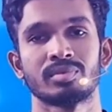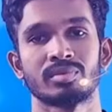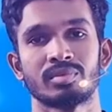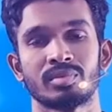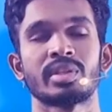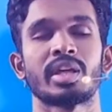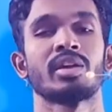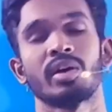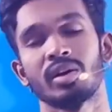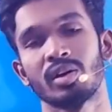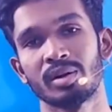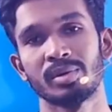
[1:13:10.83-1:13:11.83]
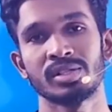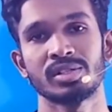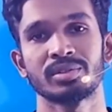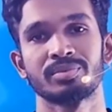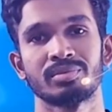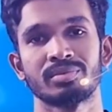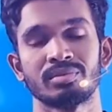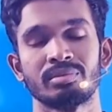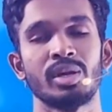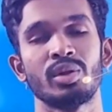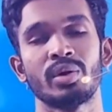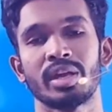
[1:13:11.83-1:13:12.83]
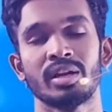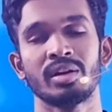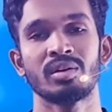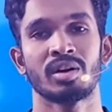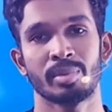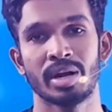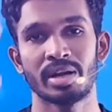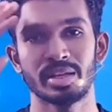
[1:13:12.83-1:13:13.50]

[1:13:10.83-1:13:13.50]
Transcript: Thank you and God bless you. Meet you again on Monday.